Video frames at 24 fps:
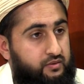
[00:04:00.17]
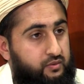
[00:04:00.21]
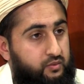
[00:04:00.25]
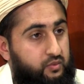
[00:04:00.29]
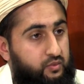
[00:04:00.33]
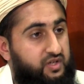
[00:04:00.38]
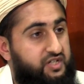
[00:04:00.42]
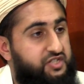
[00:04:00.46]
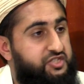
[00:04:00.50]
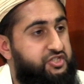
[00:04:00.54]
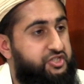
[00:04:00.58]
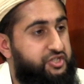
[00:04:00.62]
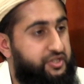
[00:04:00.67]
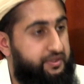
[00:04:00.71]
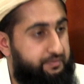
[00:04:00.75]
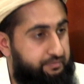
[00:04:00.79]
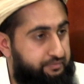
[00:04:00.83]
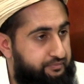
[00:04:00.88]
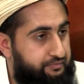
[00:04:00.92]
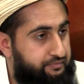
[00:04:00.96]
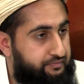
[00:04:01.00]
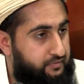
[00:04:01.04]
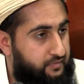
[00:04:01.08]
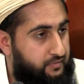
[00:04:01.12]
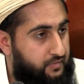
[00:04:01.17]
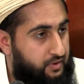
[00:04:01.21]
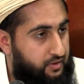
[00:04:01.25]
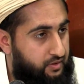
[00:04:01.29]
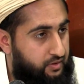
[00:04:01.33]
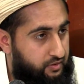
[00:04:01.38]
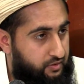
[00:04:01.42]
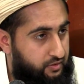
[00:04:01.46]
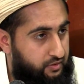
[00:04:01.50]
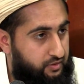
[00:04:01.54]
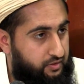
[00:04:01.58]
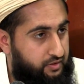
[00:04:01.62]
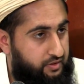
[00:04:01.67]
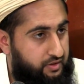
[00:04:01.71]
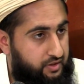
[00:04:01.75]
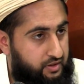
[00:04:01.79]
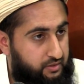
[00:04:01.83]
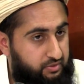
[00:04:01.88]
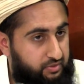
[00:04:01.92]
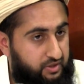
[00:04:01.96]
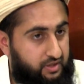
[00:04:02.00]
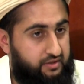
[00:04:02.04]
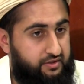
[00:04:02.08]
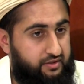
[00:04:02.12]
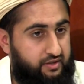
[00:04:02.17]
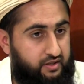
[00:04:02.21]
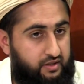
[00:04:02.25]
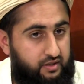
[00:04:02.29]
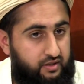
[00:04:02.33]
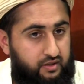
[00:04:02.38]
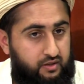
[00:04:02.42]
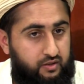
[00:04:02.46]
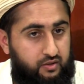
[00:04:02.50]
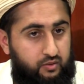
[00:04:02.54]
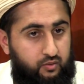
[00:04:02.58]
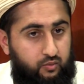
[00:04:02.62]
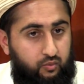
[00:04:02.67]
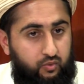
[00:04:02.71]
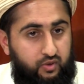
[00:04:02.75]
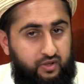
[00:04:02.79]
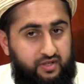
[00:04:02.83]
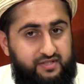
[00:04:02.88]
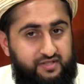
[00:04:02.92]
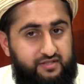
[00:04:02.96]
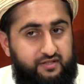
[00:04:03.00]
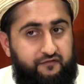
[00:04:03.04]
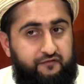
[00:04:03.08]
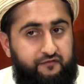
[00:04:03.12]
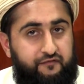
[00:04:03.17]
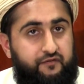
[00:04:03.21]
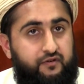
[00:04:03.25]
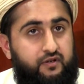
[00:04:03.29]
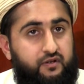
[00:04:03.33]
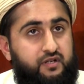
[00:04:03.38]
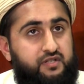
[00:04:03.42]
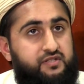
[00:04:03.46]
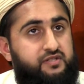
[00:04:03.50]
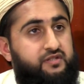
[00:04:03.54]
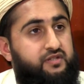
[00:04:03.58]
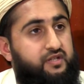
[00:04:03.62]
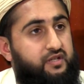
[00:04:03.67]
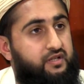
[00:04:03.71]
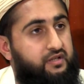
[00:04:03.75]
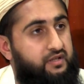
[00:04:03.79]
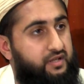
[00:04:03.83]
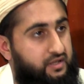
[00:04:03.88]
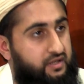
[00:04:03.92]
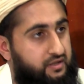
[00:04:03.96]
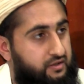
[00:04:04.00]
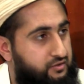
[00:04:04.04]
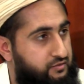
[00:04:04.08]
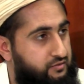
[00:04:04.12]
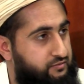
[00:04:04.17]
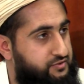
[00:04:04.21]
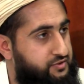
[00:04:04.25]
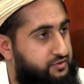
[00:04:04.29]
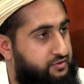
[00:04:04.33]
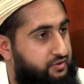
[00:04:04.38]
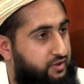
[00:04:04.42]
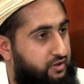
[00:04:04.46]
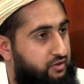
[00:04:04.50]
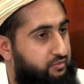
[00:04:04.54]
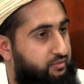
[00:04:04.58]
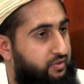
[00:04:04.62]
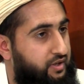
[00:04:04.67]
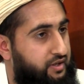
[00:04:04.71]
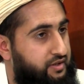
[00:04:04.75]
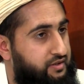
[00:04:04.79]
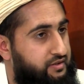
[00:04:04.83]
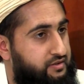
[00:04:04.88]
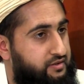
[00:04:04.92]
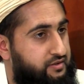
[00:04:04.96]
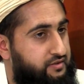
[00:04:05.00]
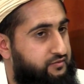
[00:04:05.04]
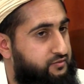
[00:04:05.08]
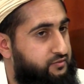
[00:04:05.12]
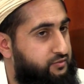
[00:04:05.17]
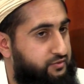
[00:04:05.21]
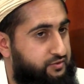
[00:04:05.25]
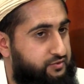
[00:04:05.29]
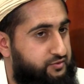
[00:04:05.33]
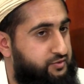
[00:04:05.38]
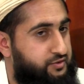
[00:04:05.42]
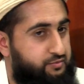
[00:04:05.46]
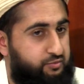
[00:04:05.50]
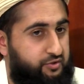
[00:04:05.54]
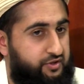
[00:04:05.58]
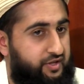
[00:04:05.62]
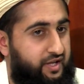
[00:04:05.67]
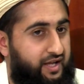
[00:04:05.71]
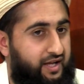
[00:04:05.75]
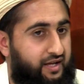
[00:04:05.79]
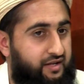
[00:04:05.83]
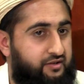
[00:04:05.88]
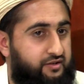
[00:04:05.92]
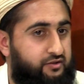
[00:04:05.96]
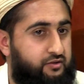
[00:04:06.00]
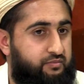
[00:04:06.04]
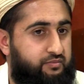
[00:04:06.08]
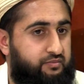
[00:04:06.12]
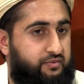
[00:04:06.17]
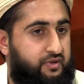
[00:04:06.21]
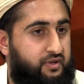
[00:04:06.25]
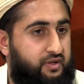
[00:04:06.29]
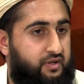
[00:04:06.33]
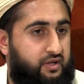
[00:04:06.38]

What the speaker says: worship or ibadah, what is the first thing that comes to our mind? Someone's supposed to put their hand up.